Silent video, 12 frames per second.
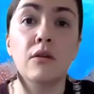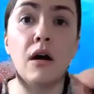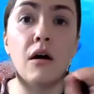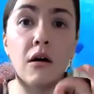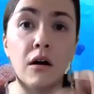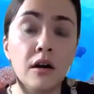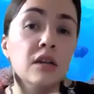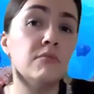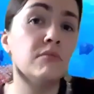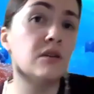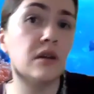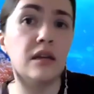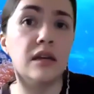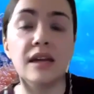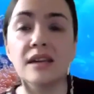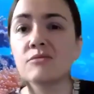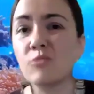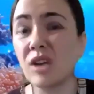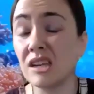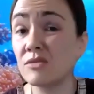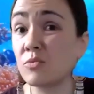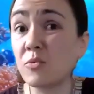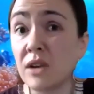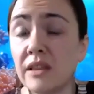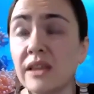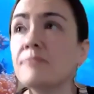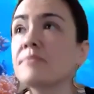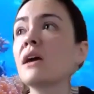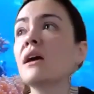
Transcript: our community is is really